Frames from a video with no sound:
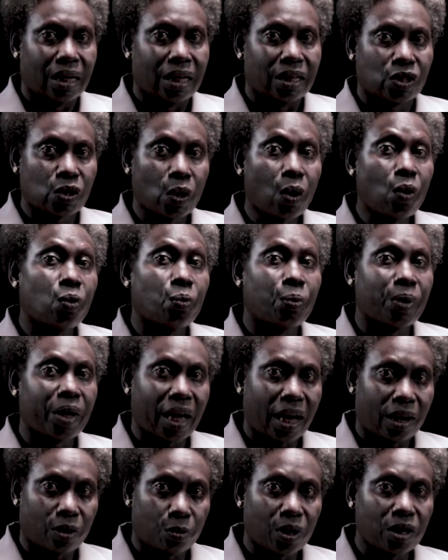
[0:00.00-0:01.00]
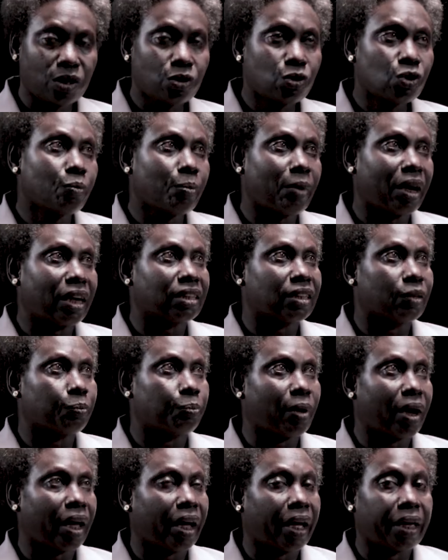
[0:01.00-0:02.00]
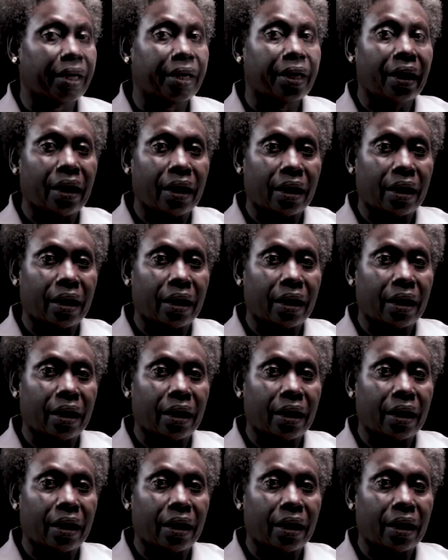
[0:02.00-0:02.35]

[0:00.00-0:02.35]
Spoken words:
So we are going to multiply